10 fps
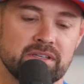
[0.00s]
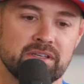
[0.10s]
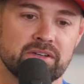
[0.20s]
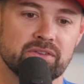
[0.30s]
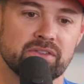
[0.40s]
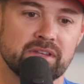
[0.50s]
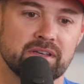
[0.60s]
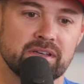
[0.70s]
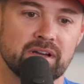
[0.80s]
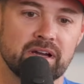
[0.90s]

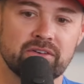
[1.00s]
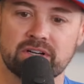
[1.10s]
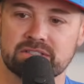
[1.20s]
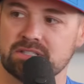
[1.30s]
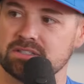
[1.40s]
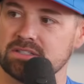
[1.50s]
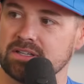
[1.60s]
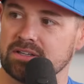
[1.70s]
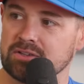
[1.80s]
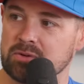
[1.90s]
the IROC Z's
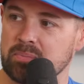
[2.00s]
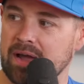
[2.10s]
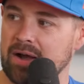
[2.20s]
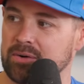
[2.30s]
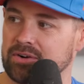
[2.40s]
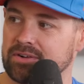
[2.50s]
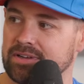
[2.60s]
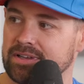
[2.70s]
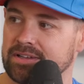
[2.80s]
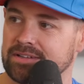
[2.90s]
needed a little power,
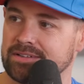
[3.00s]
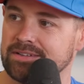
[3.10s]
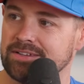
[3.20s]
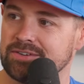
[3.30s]
and